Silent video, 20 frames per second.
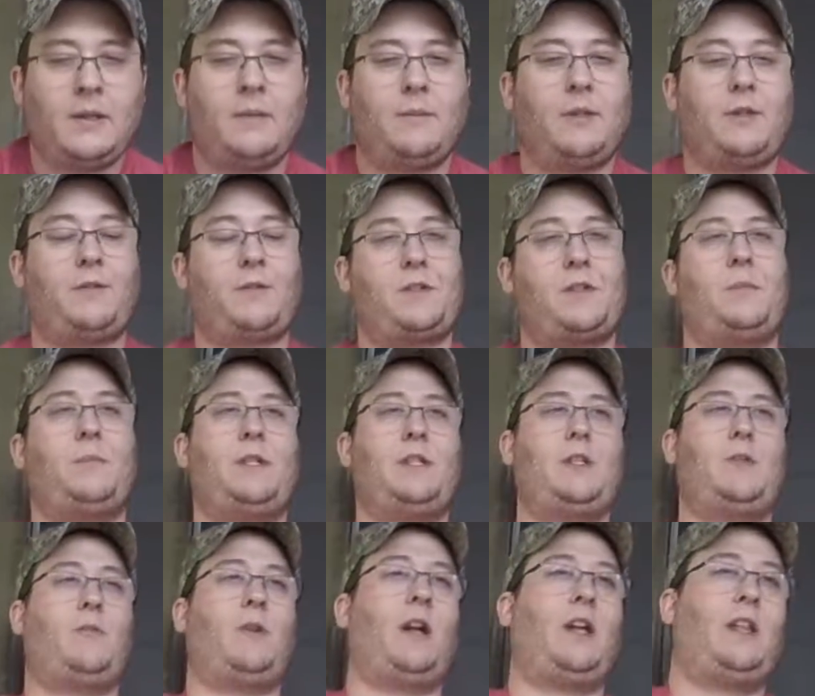Because for some
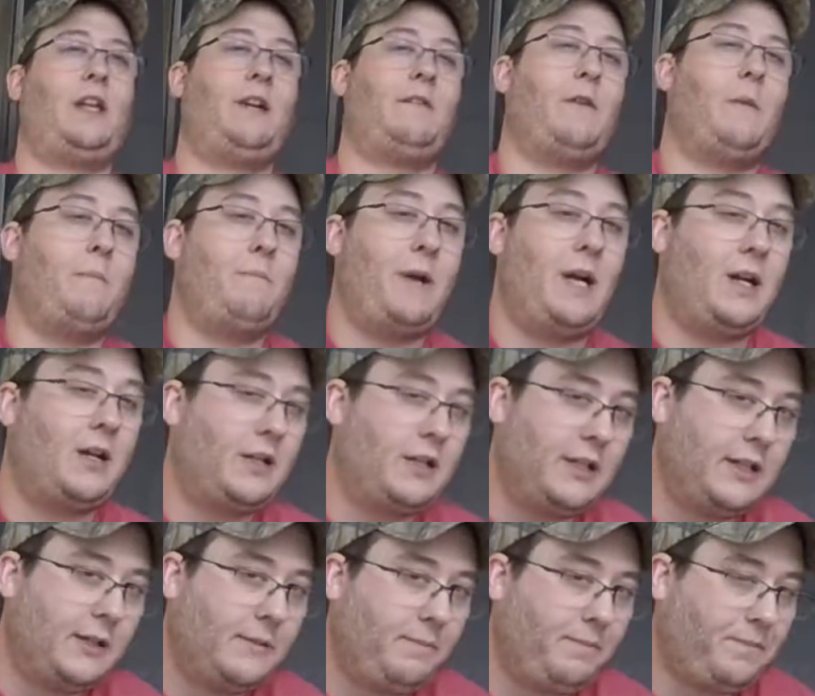reason, when I think of
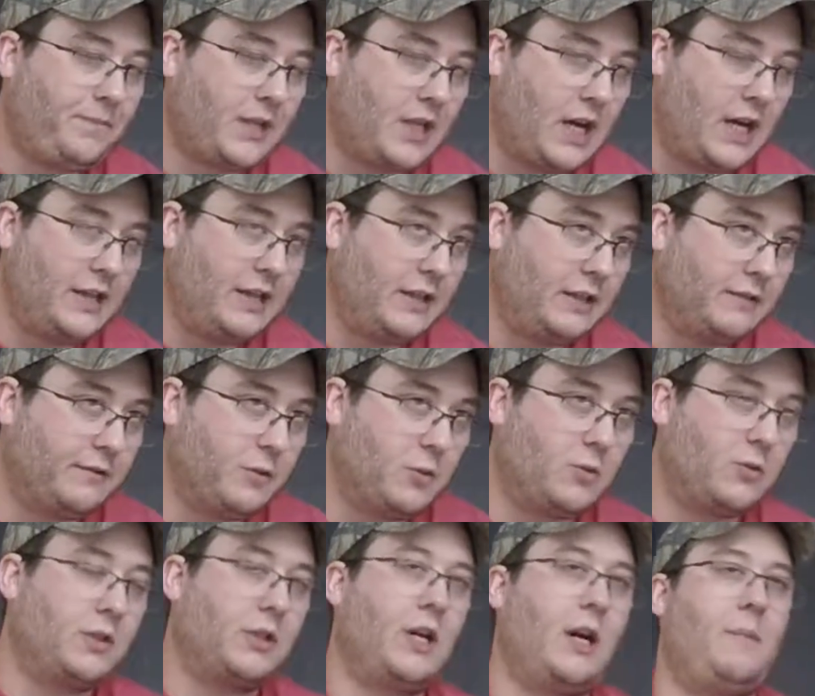America, I think of
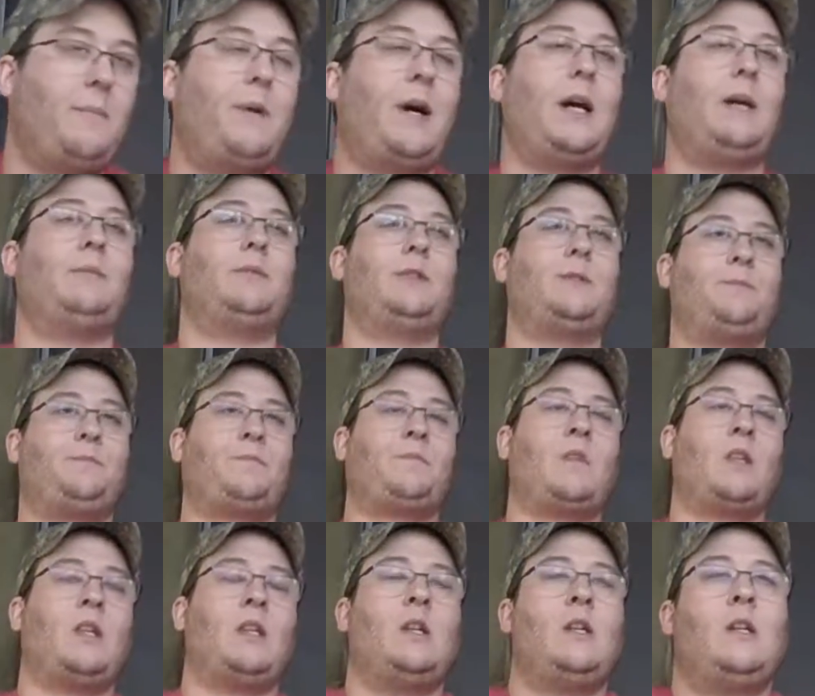corncob pipes.
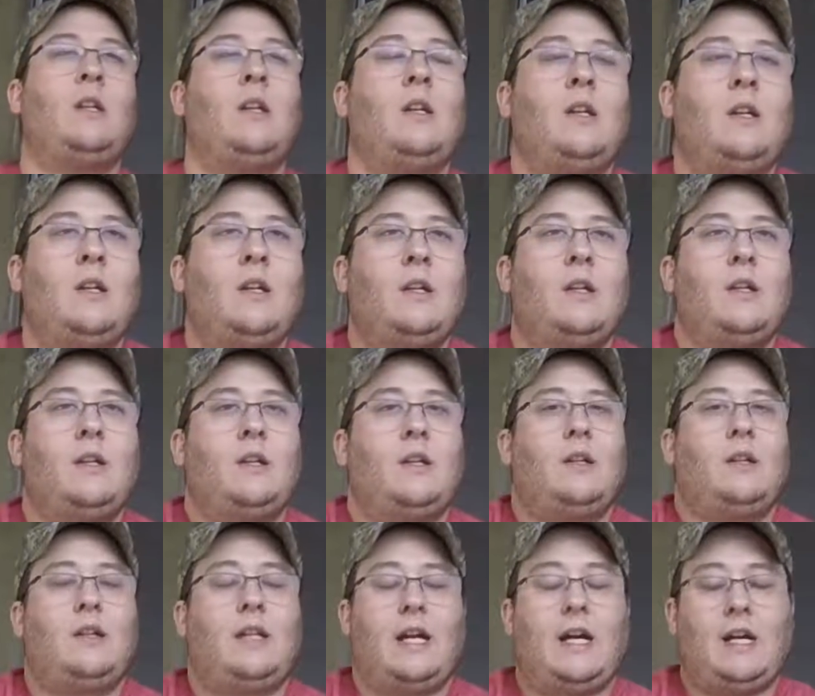
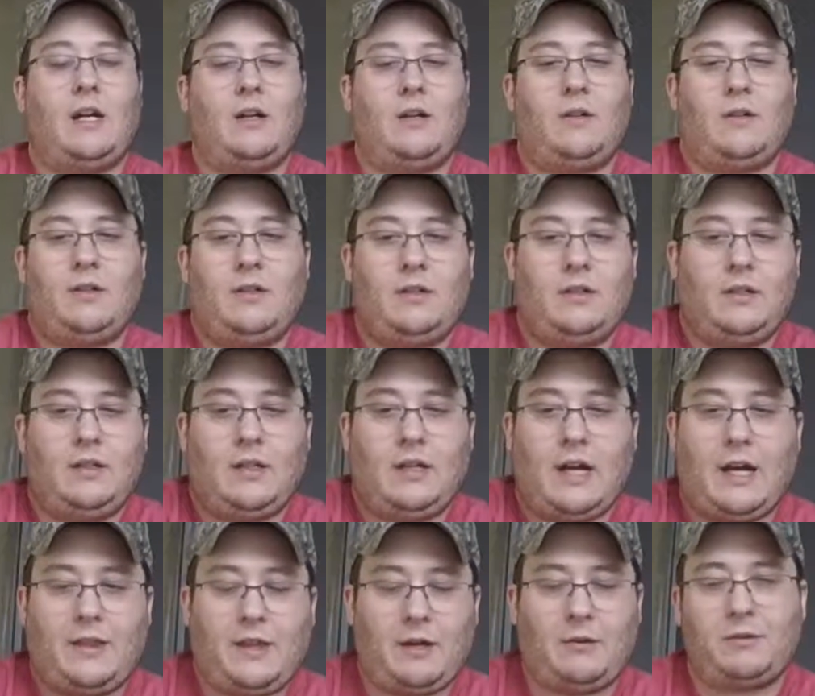Now,
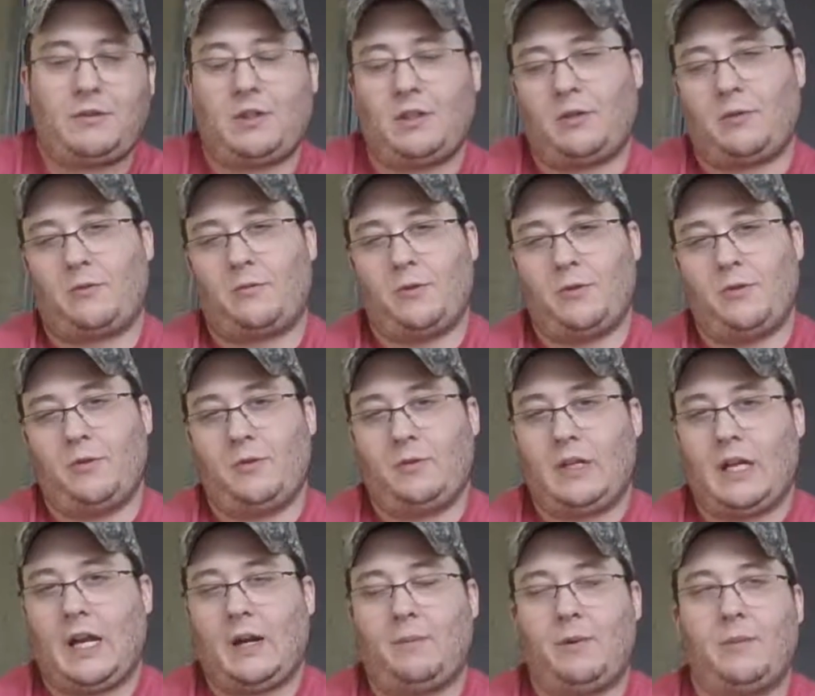I thought it was a little rude,
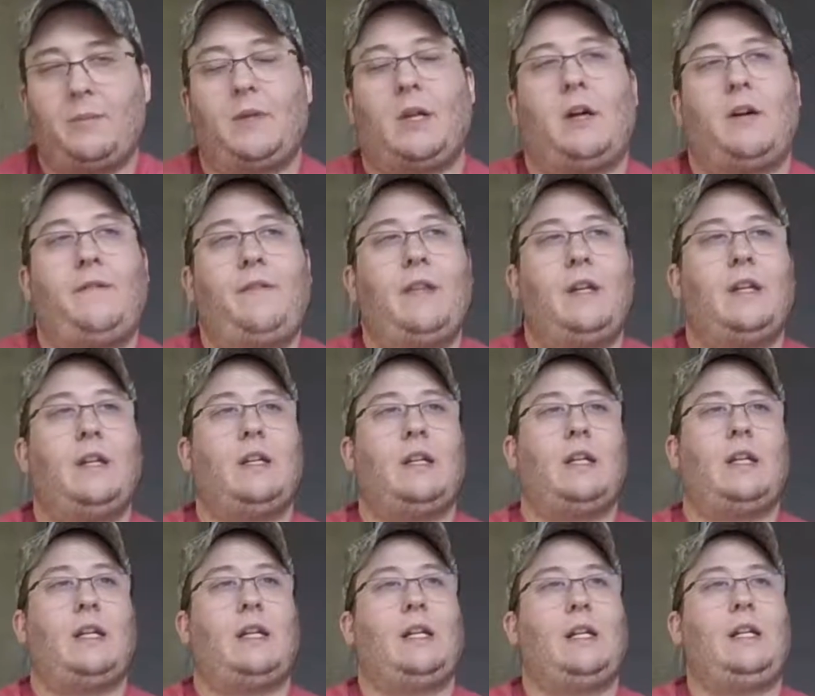kind of put me off that
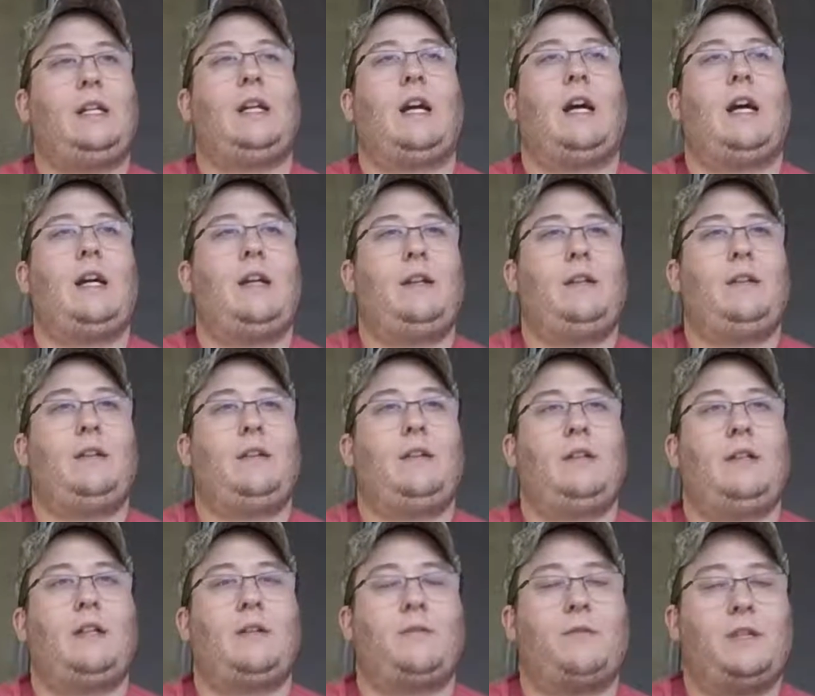he got,
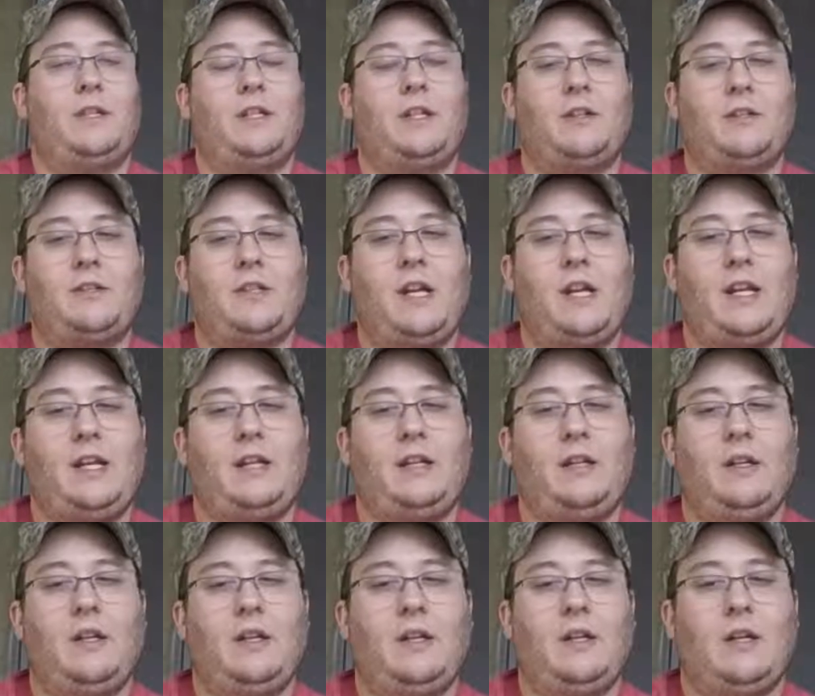in a retail setting,
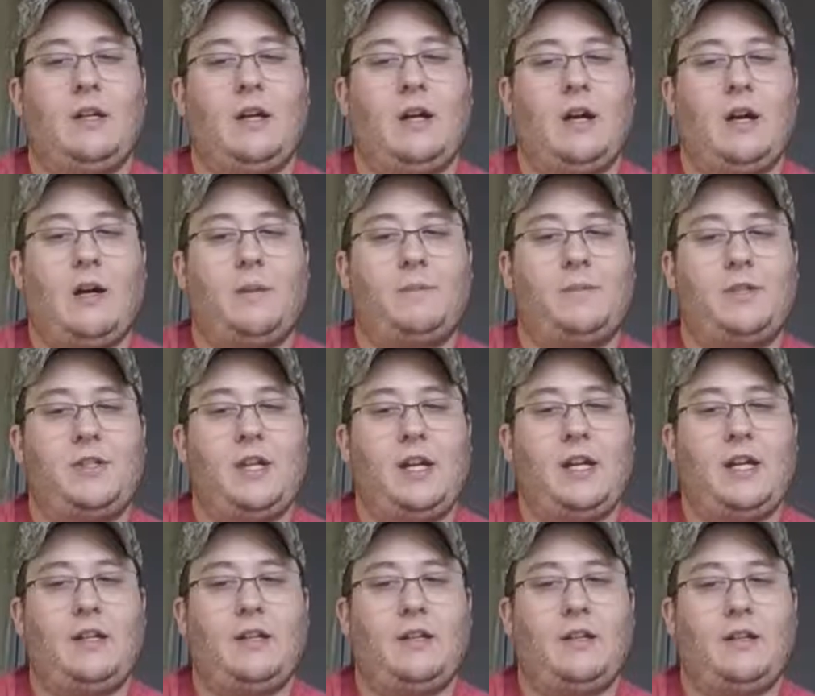
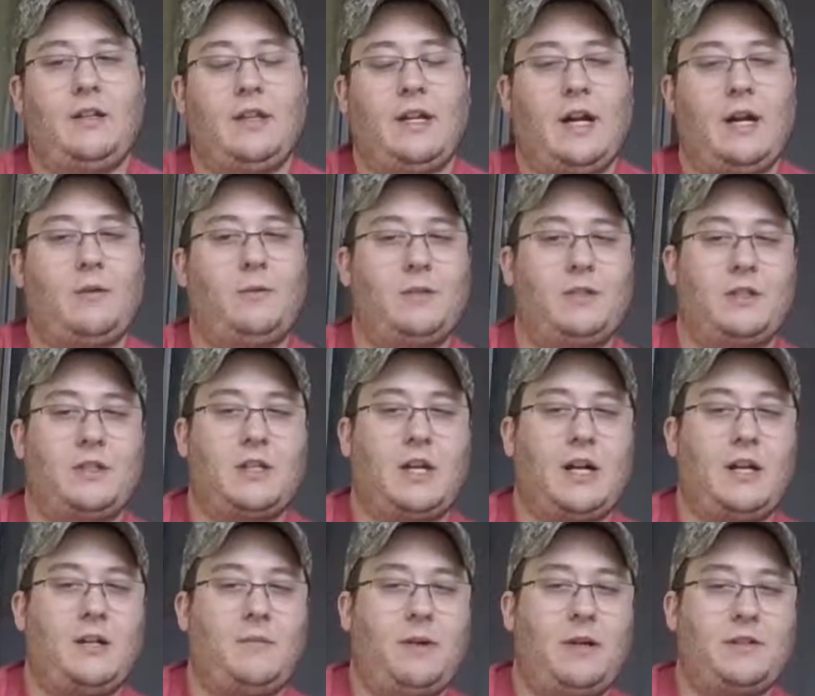upset that I was
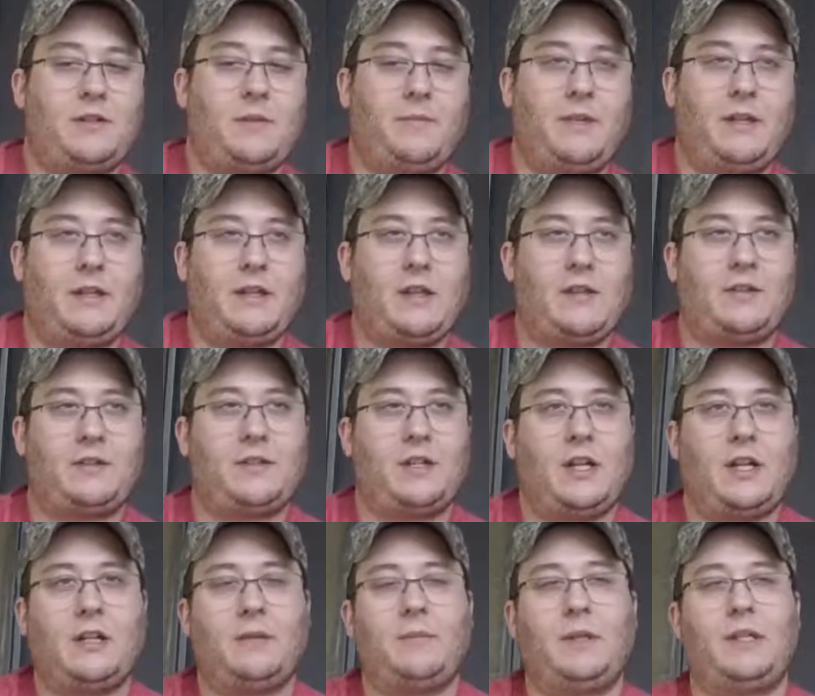excited about something that they're
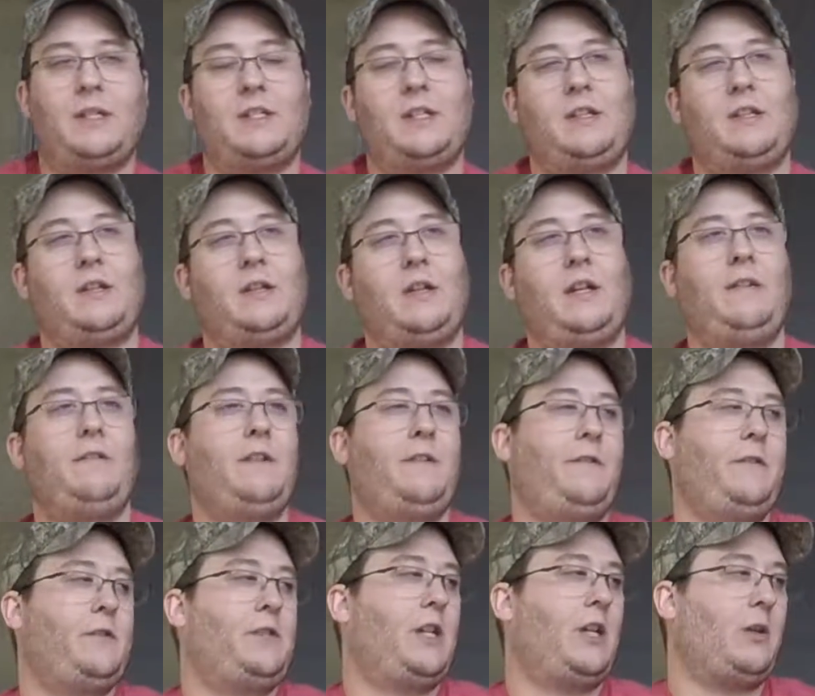selling, because even
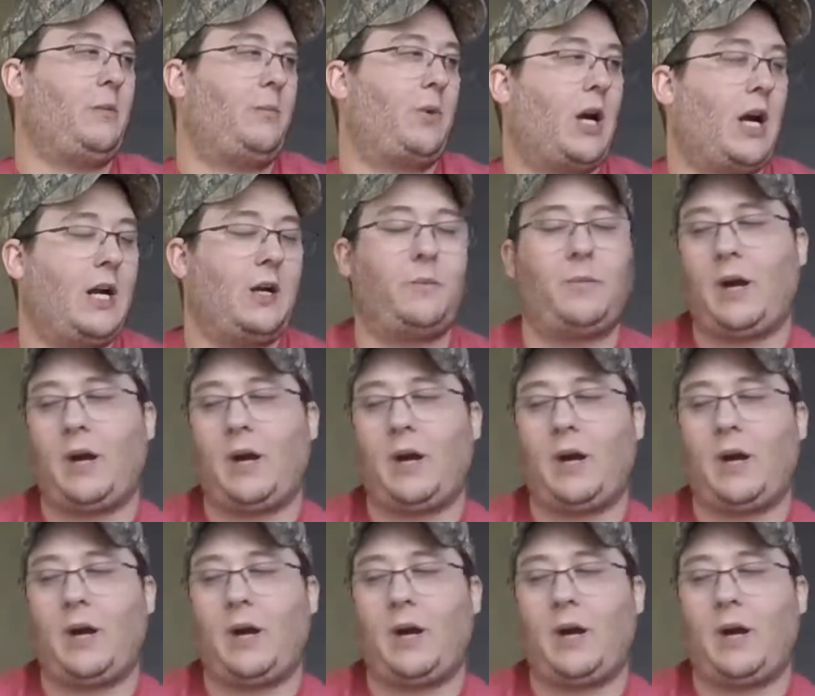if you sell a briar